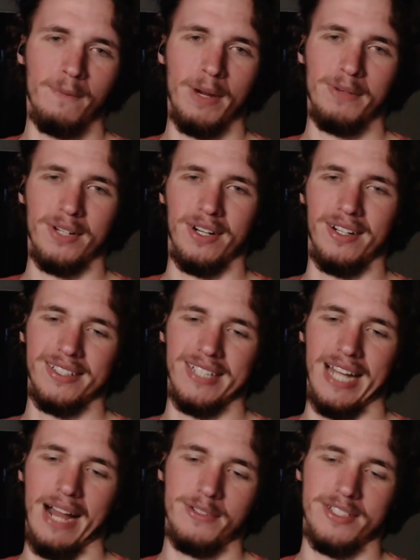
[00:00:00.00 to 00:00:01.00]

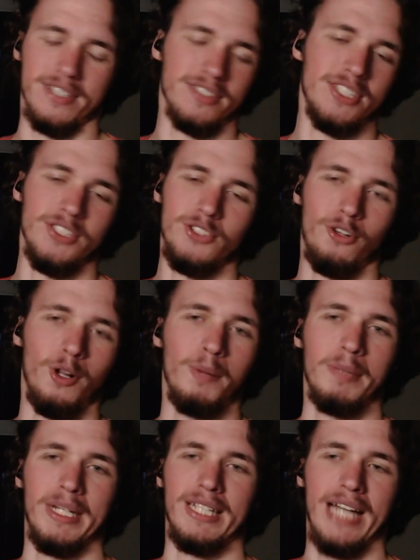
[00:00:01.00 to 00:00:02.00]
I was
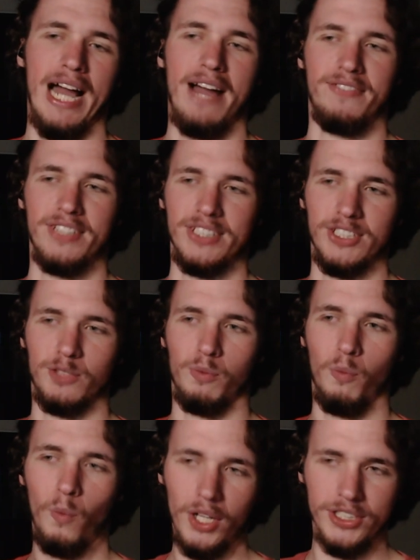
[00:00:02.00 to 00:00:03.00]
uncontrollably laughing just
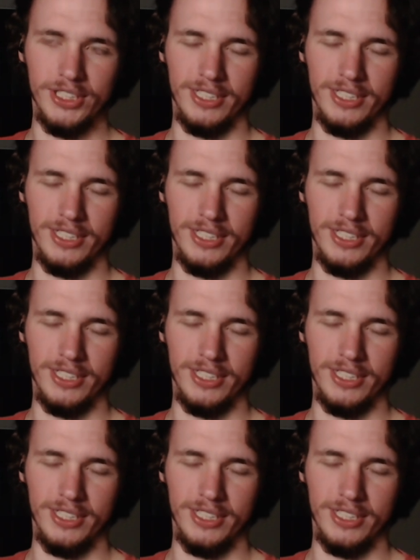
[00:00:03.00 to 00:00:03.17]
watching,